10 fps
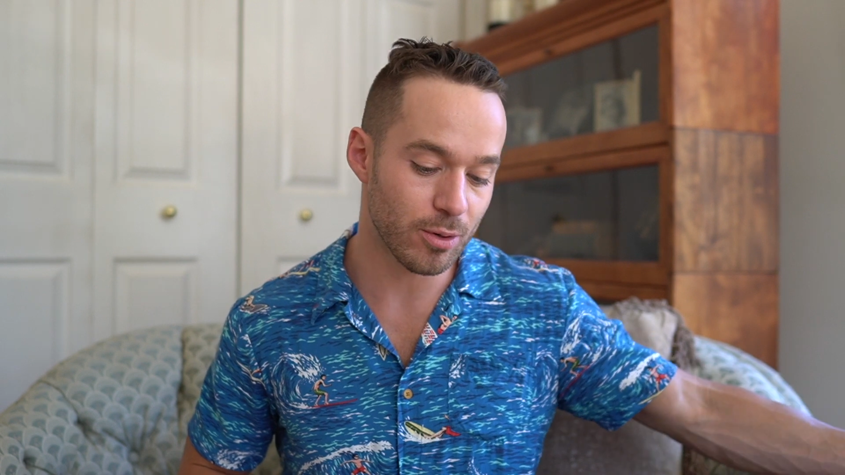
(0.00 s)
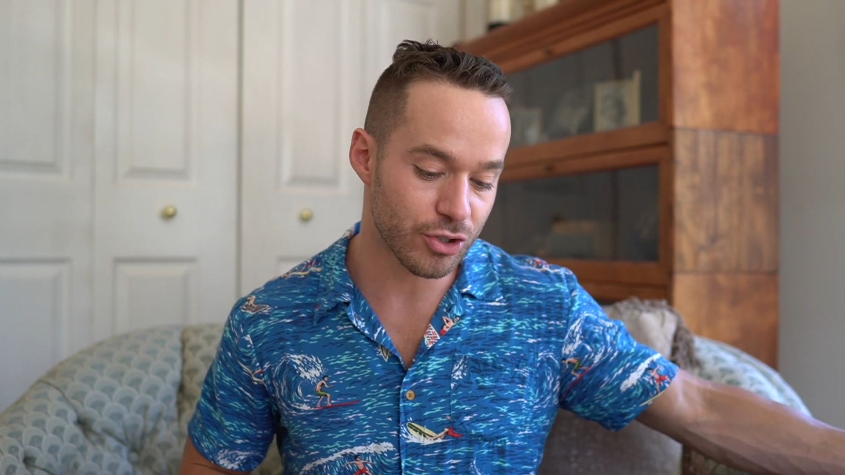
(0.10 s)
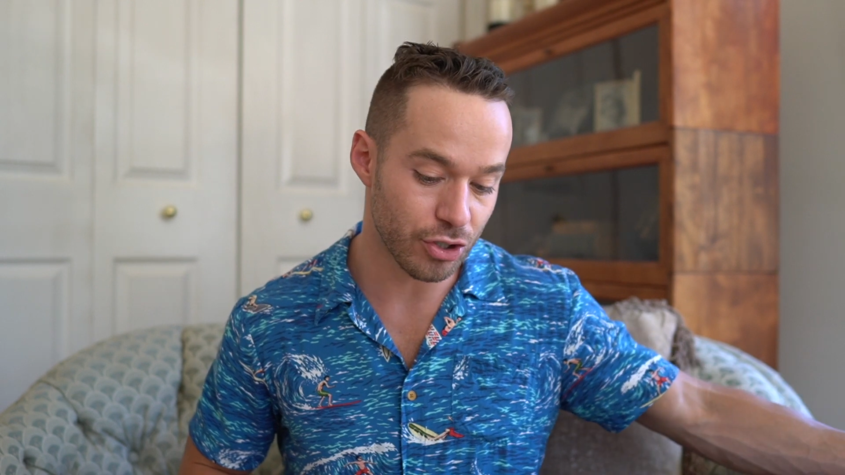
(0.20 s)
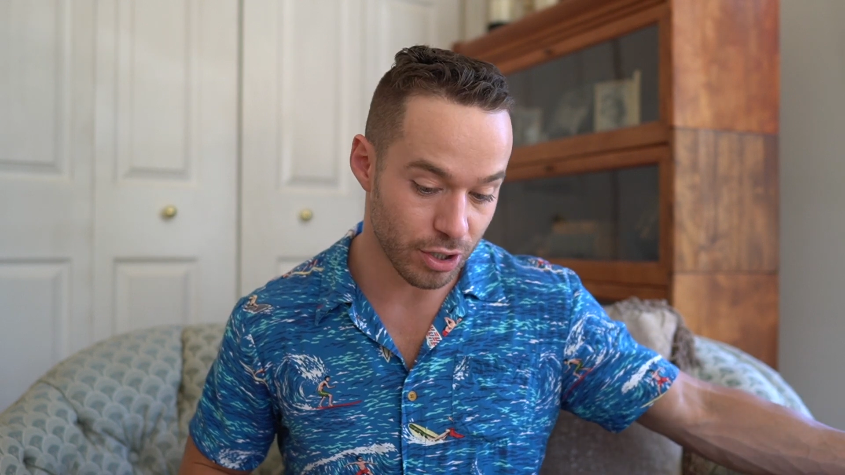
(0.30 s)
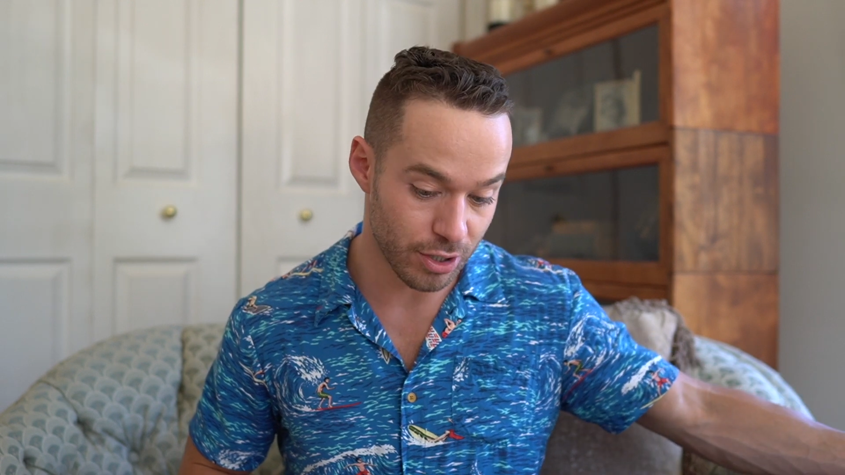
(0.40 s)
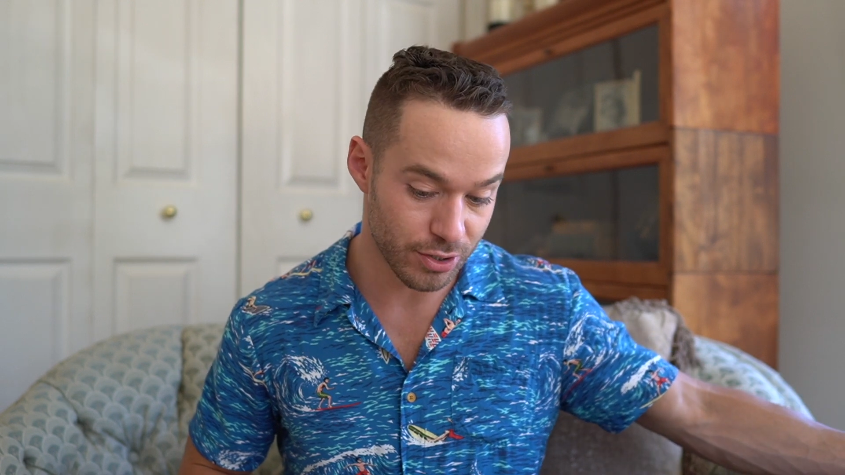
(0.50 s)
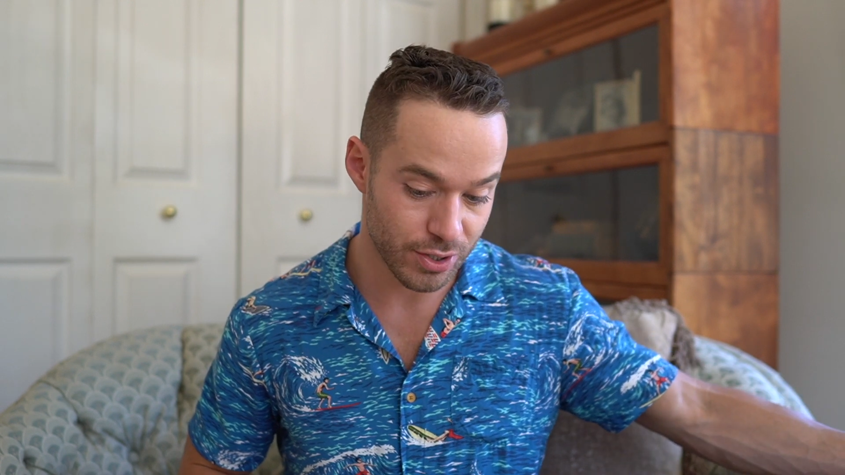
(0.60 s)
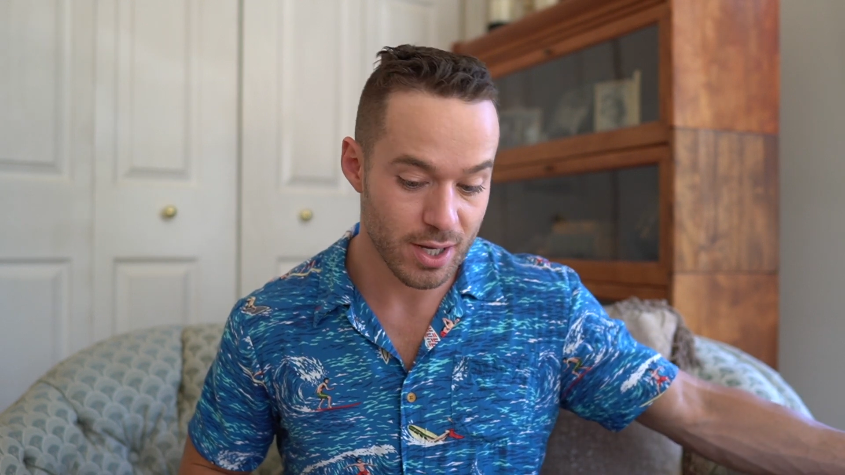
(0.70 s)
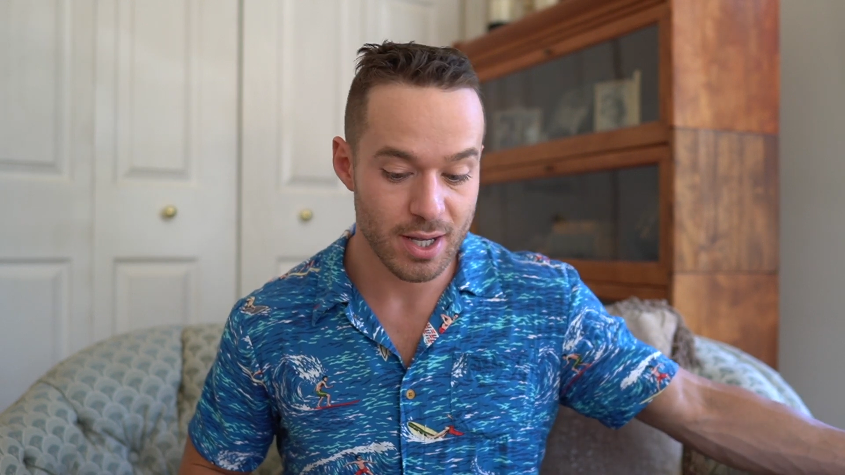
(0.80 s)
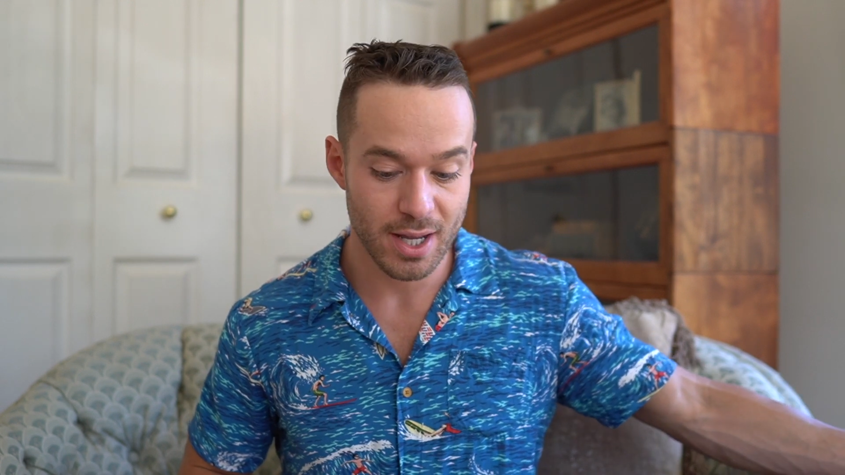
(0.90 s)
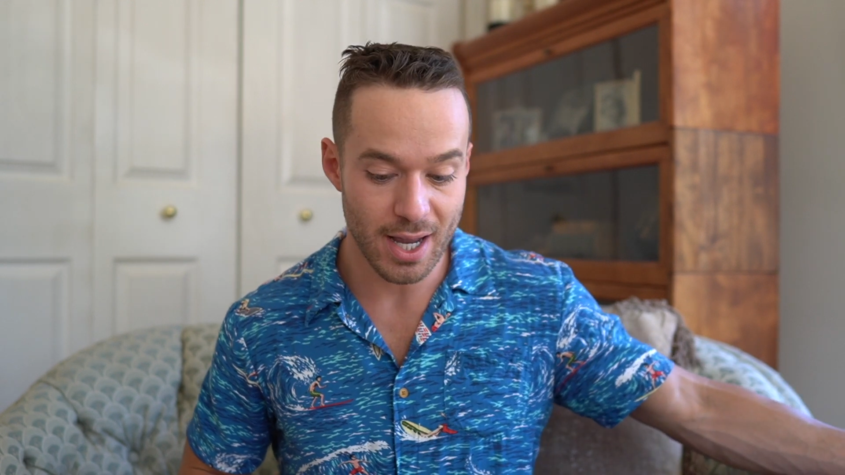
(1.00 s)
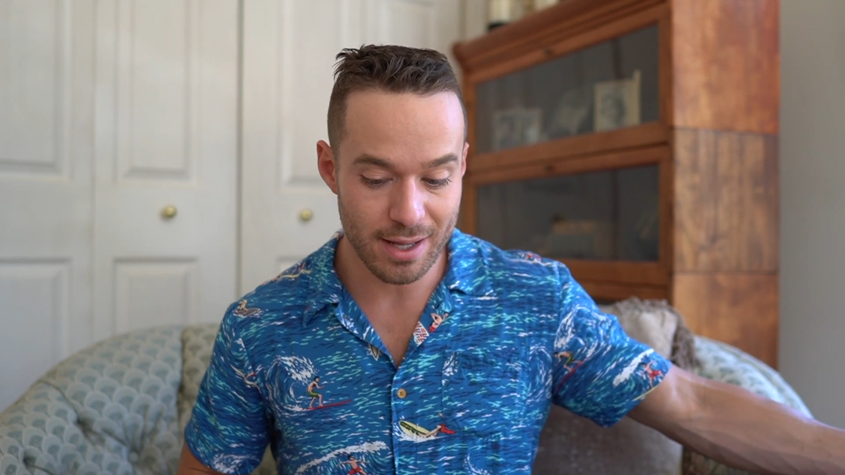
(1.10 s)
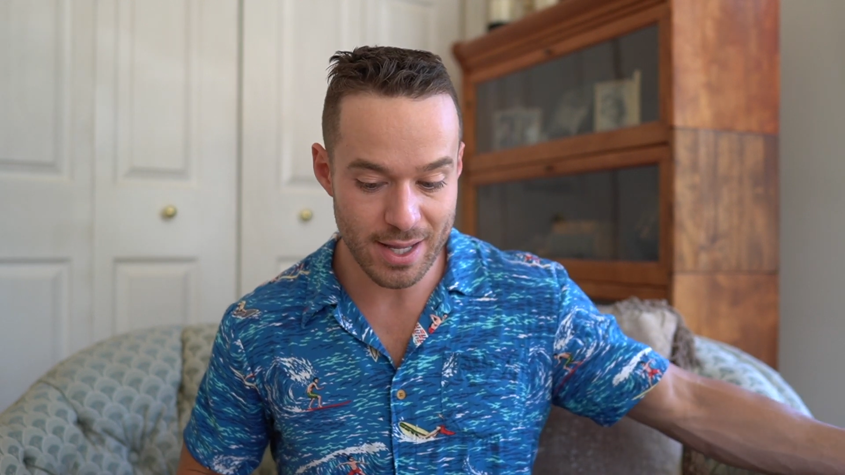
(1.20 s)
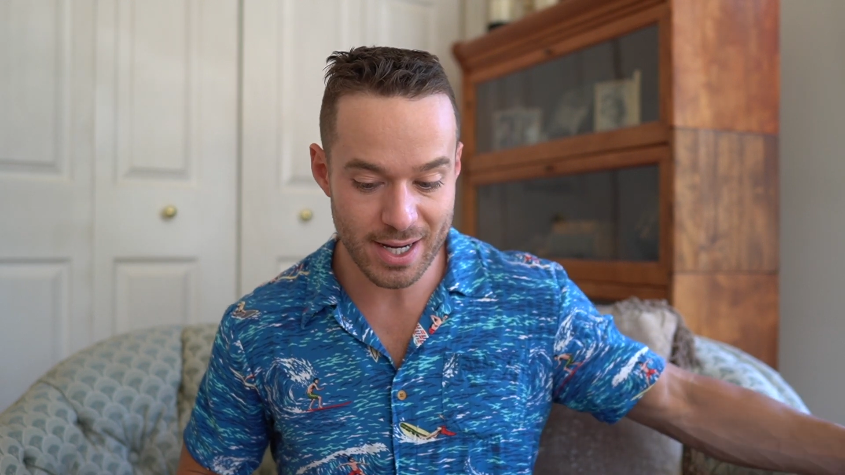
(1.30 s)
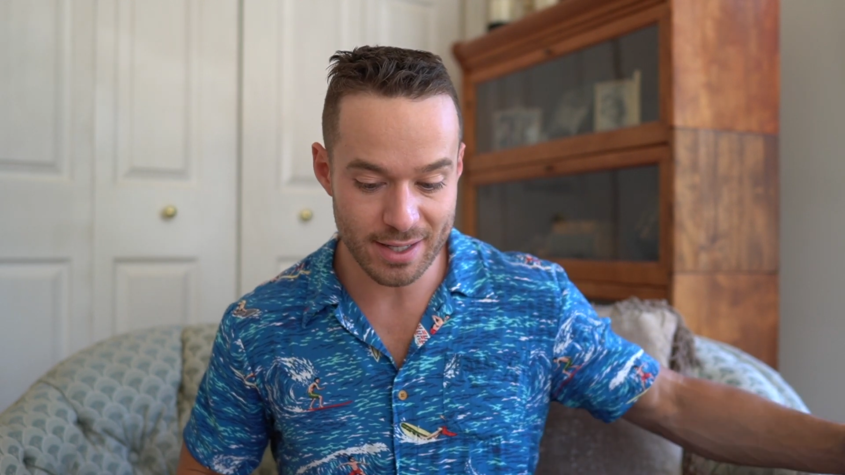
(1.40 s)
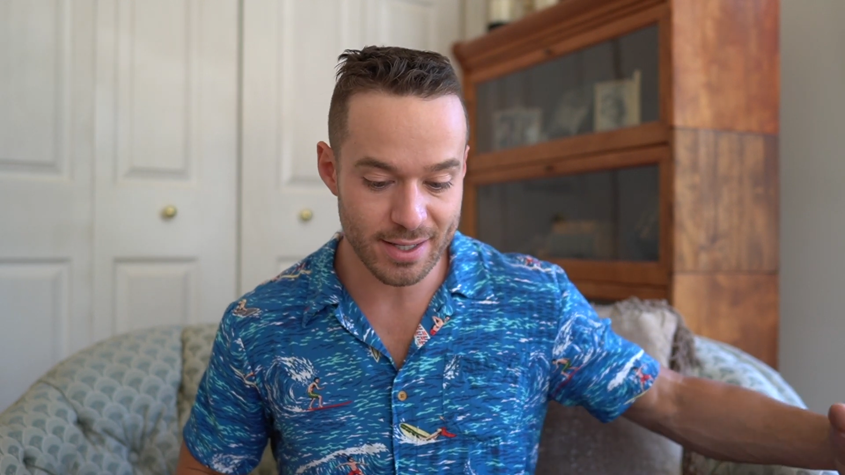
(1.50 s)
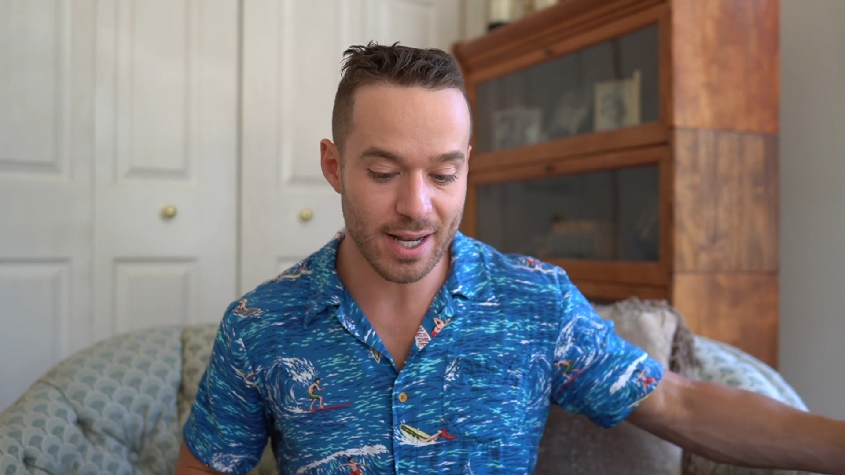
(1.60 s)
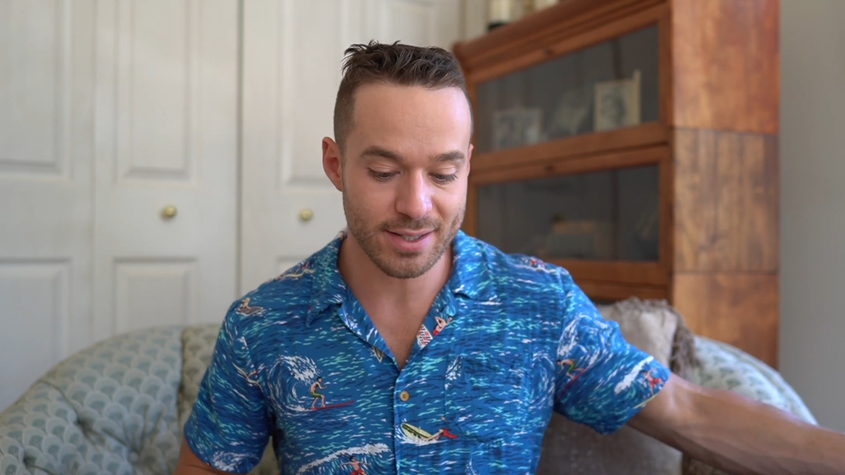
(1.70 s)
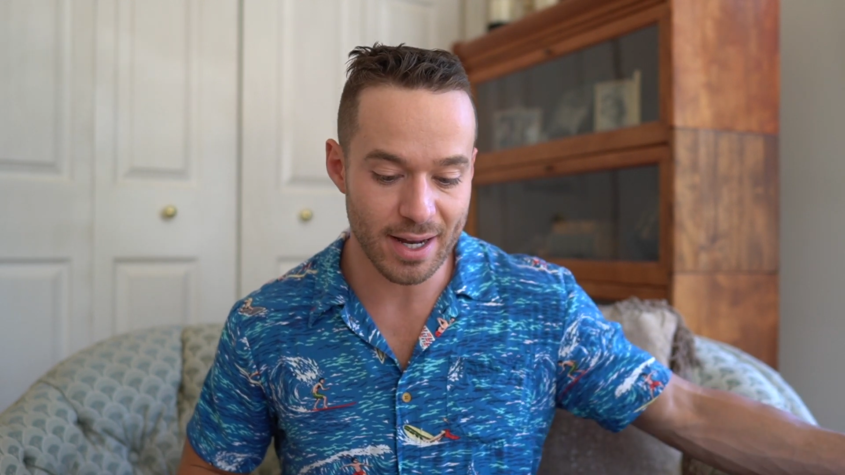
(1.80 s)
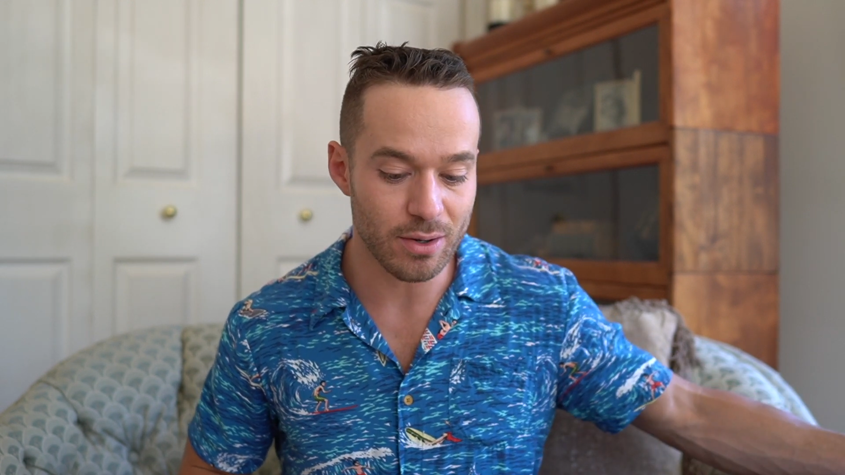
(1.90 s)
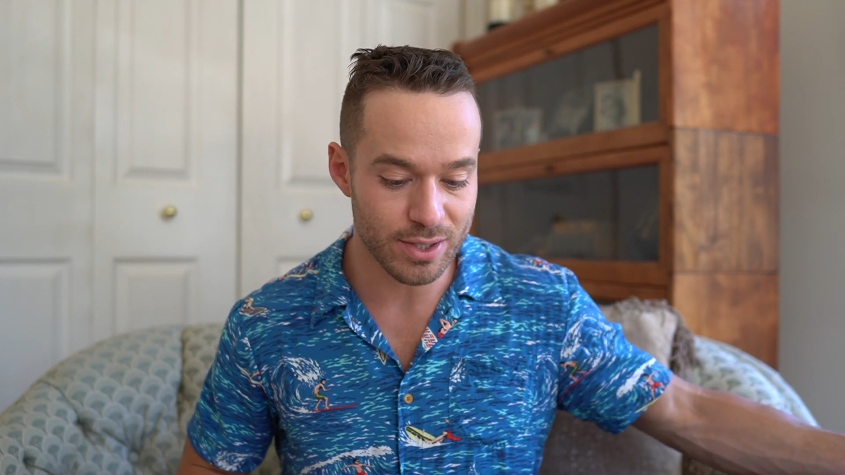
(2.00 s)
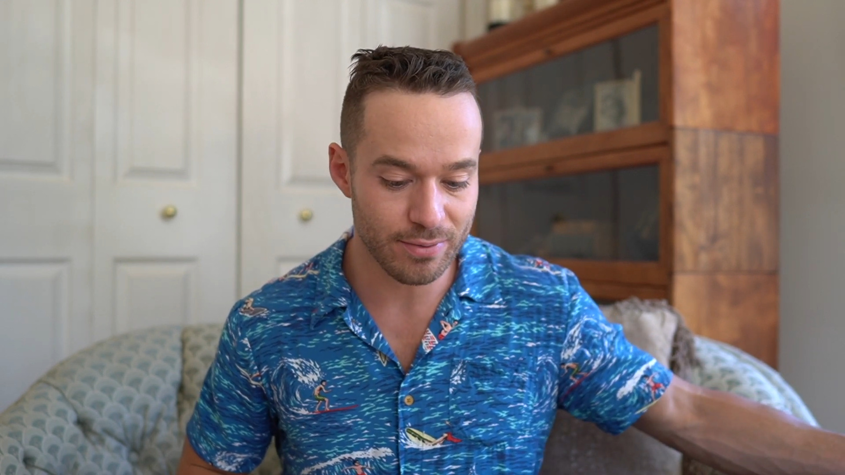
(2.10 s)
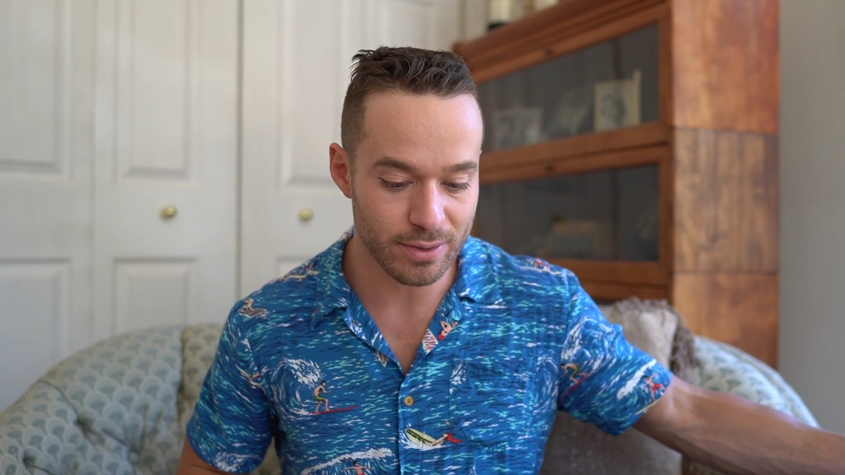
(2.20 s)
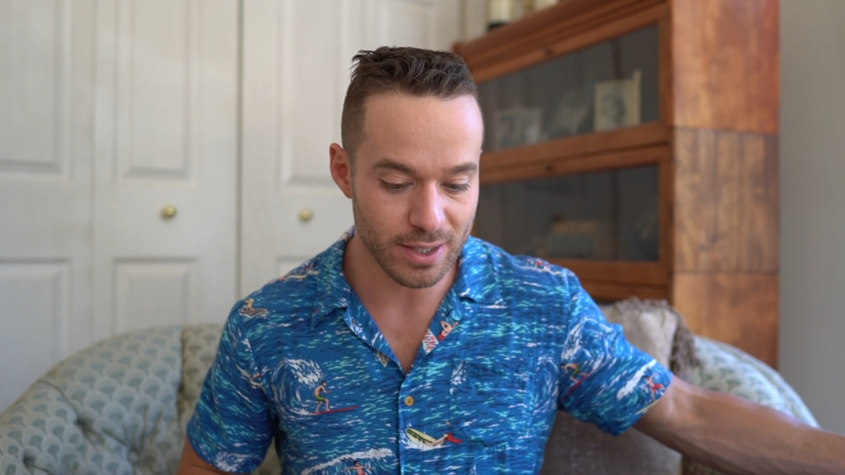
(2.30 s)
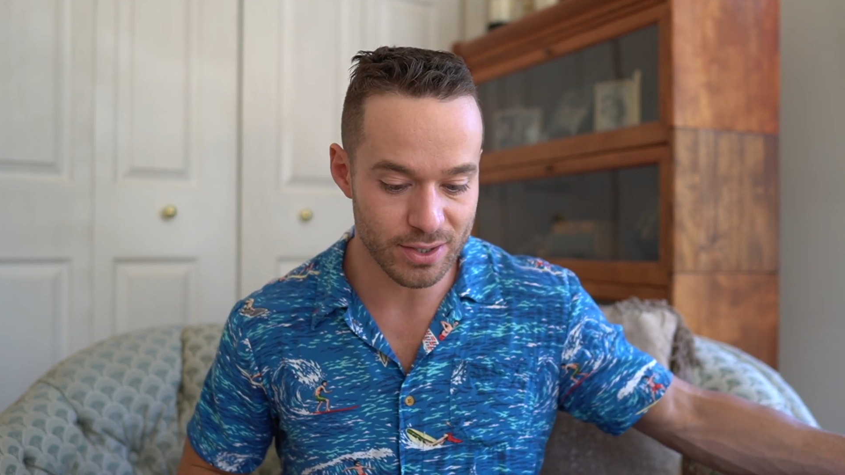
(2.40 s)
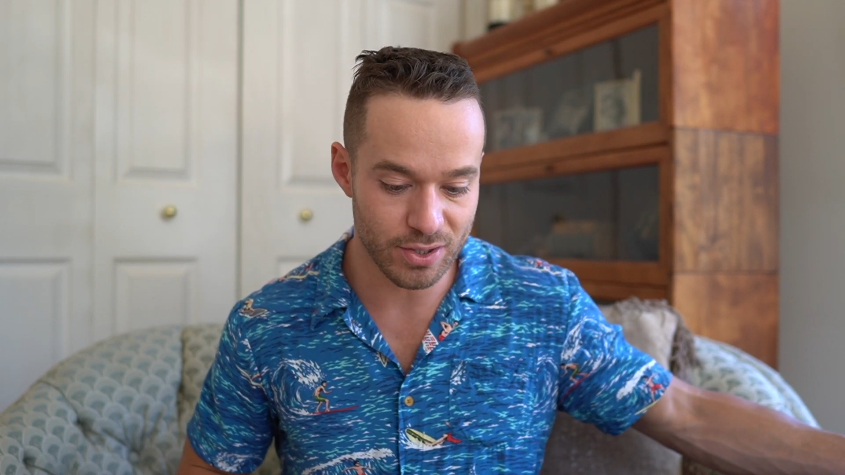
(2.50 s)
more sugars, and they can test out differently.